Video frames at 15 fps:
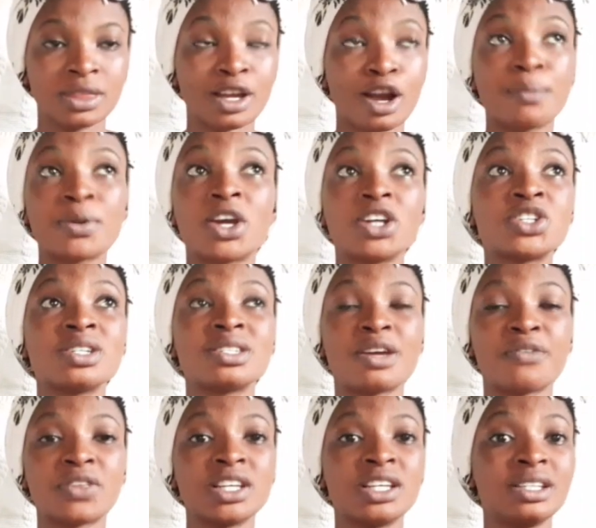Communication is
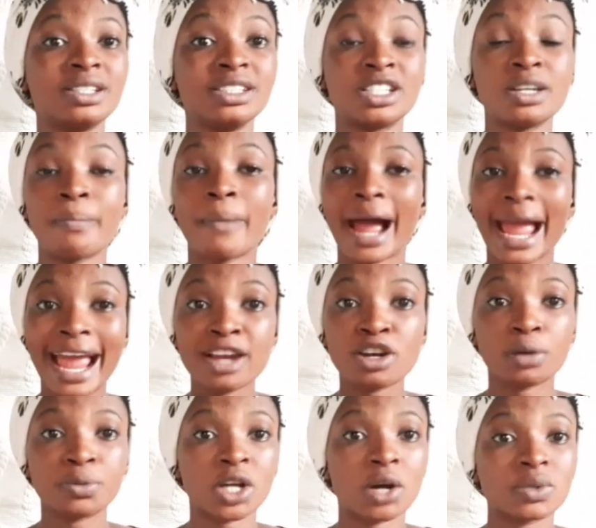everything. She might end
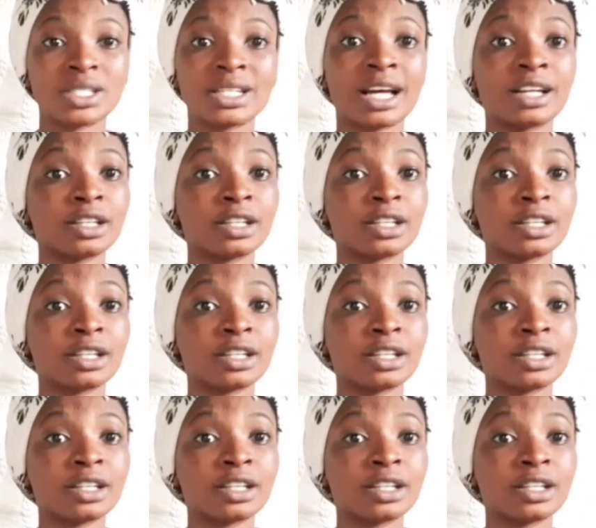up shouting